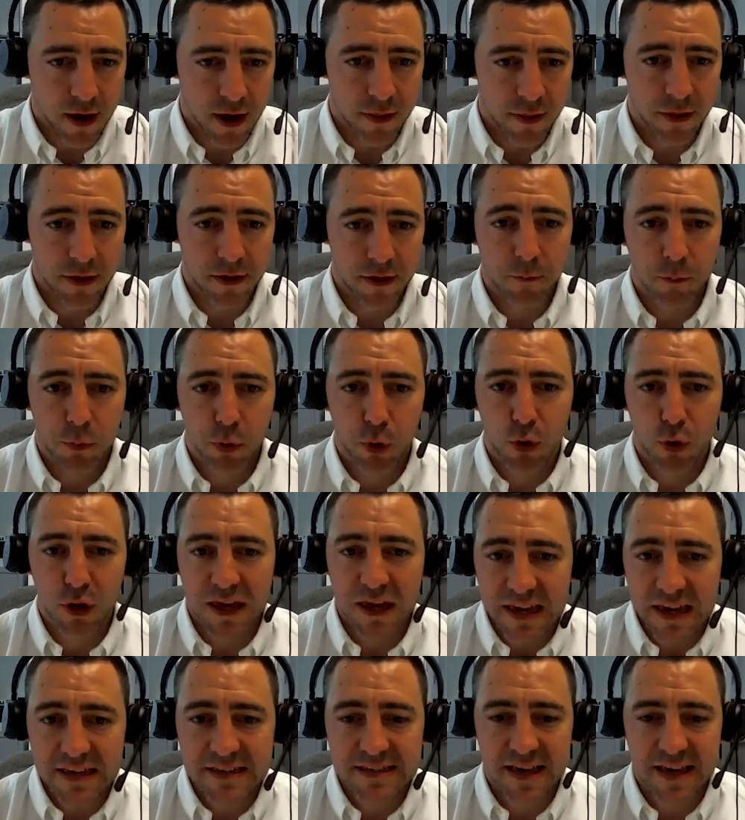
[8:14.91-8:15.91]
And the
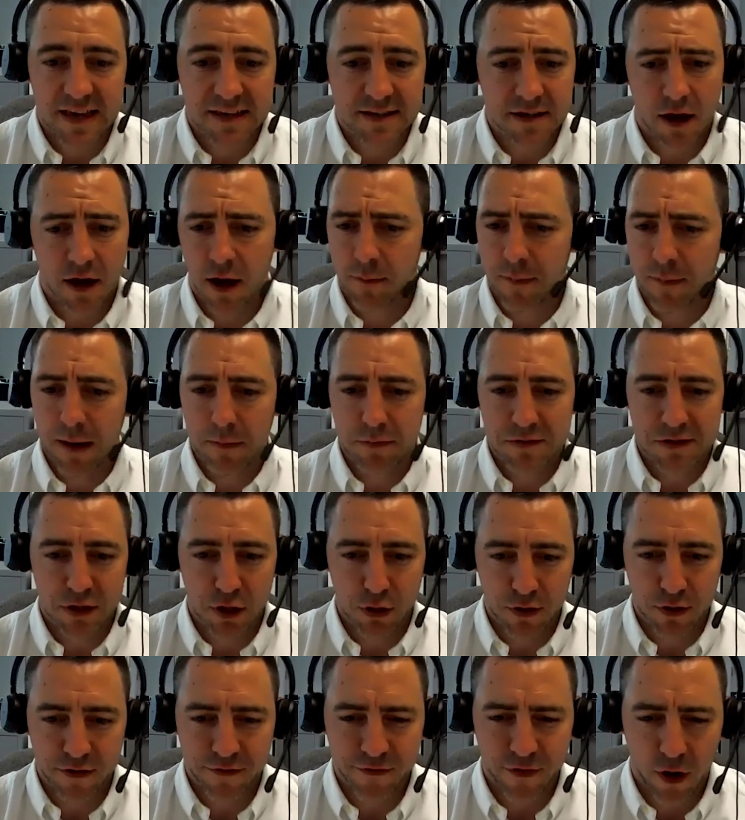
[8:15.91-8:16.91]
employee says, I'm
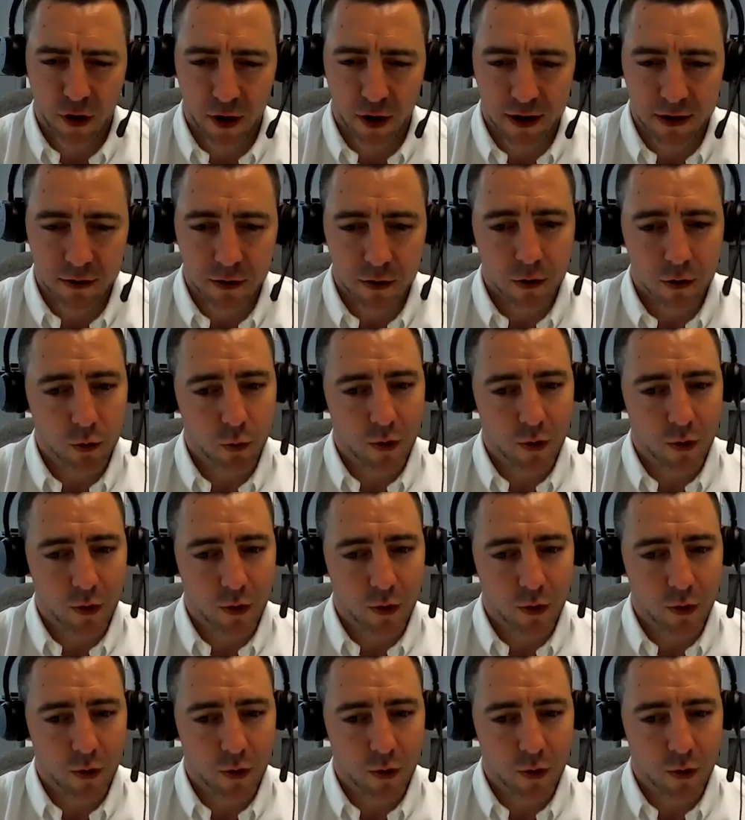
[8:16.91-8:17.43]
absolutely fine,